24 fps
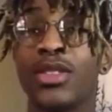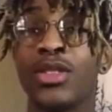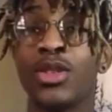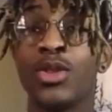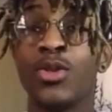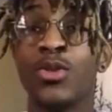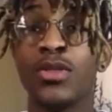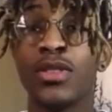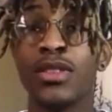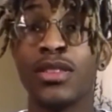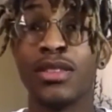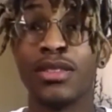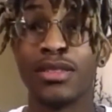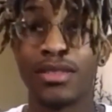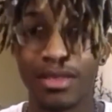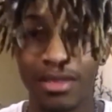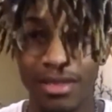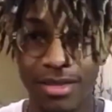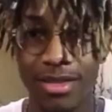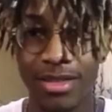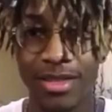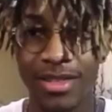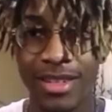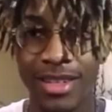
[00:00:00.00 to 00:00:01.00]

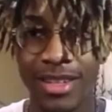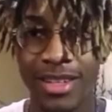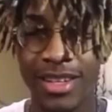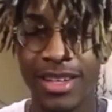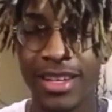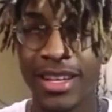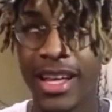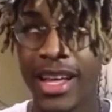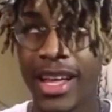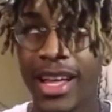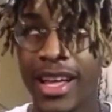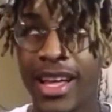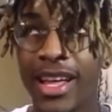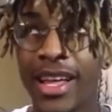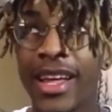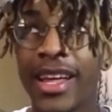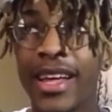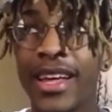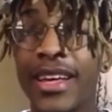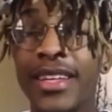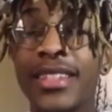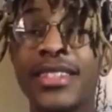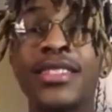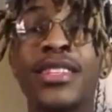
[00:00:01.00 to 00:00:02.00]
useless.
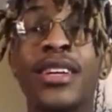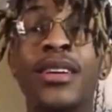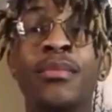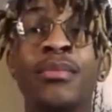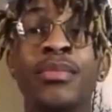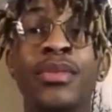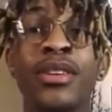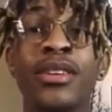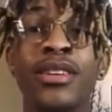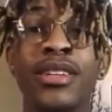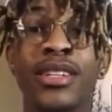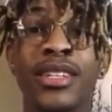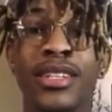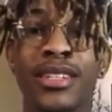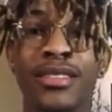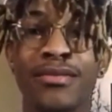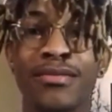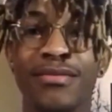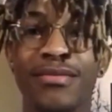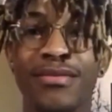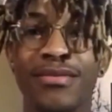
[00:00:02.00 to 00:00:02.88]
It's temporary.